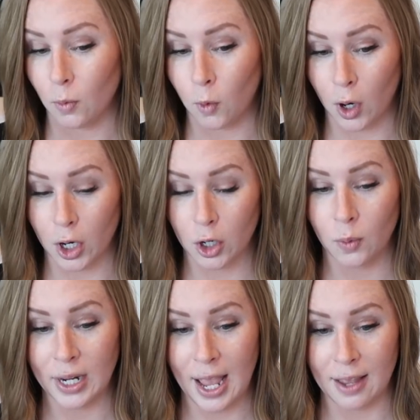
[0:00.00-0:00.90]
work
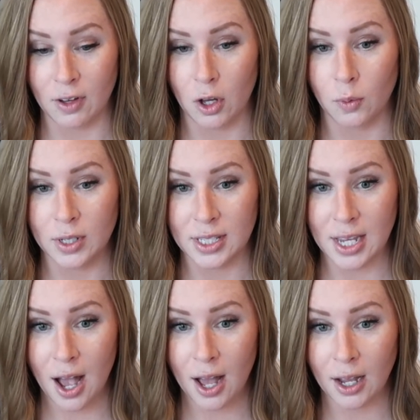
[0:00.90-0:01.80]
when Ava was
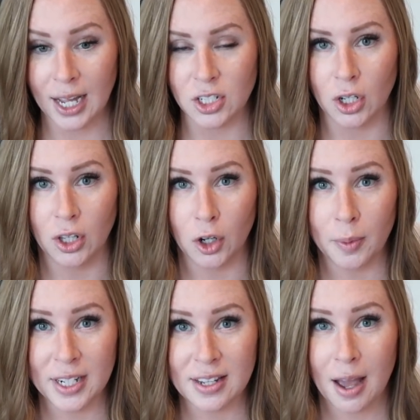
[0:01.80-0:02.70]
young. I took a little
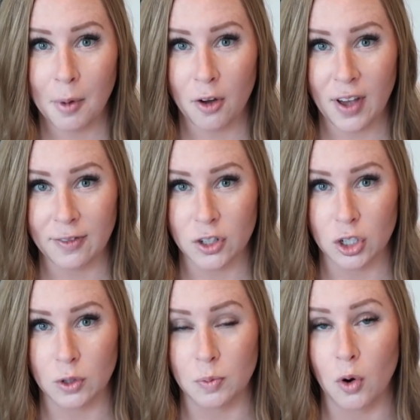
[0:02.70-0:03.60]
bit of time off after
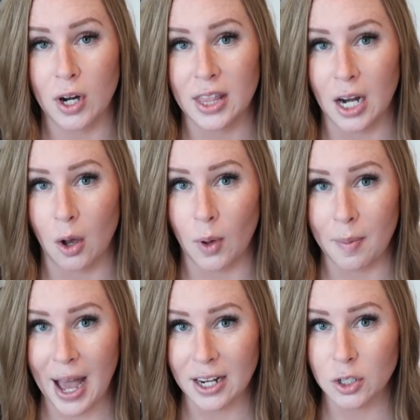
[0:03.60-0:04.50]
she was born, and then I
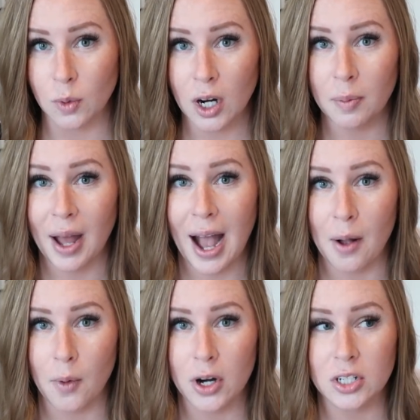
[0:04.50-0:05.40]
went back to work. But
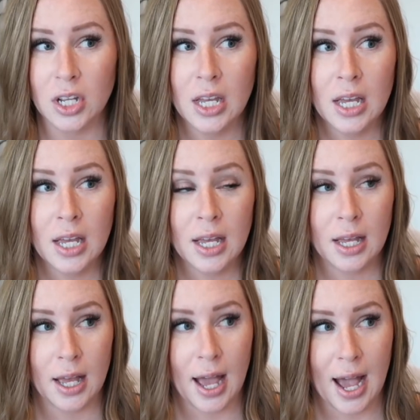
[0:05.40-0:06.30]
I worked
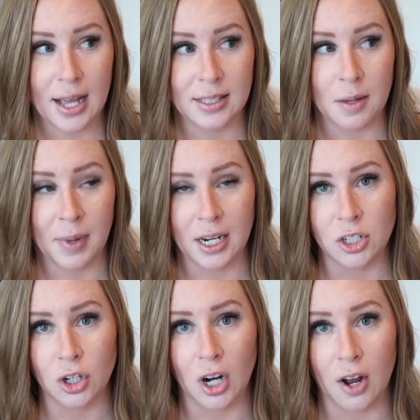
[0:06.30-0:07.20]
as a
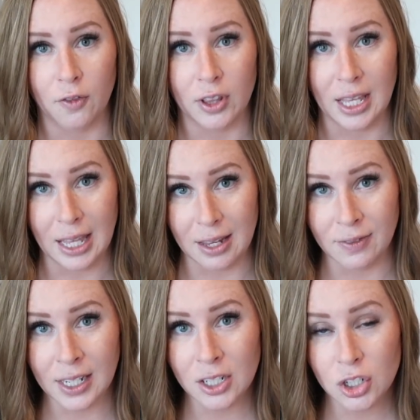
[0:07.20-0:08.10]
manager for the
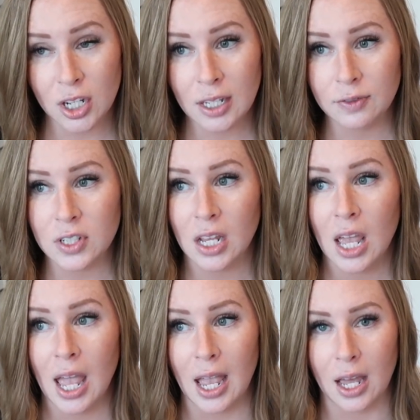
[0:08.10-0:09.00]
evening shift,
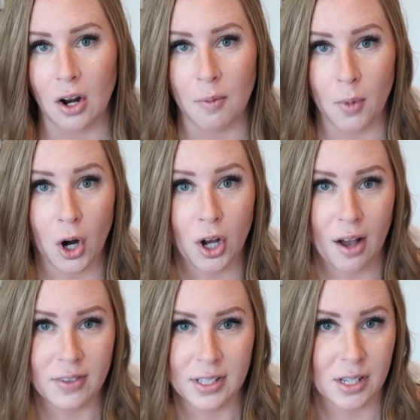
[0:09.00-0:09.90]
and Mark
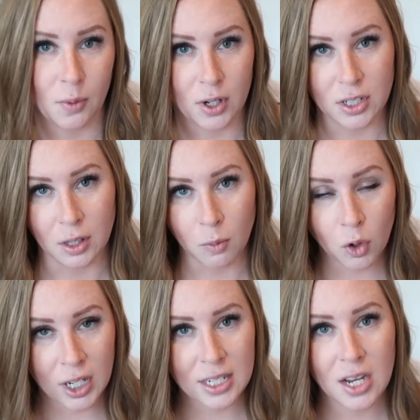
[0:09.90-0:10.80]
obviously worked in the
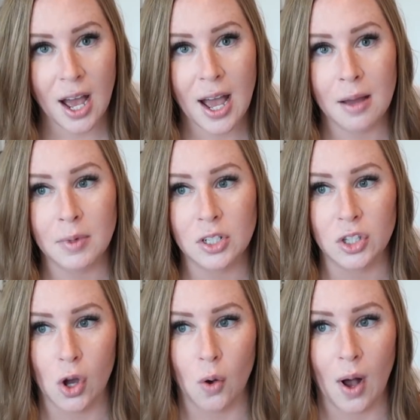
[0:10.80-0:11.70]
morning time.
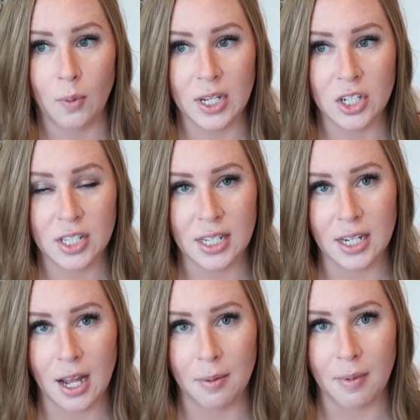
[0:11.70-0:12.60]
So we just
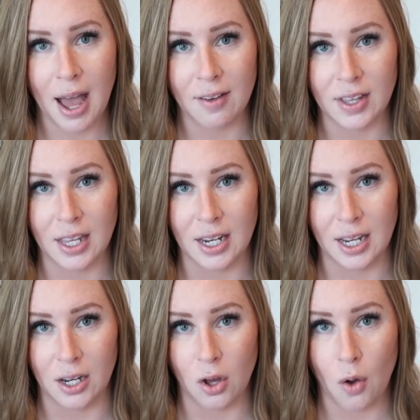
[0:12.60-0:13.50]
ended up having an
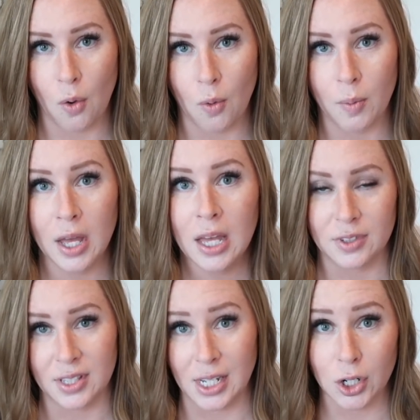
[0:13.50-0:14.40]
in-home
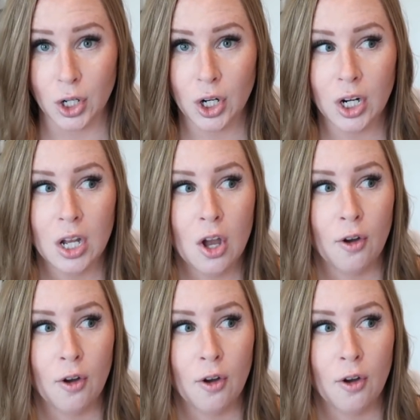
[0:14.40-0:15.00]
sitter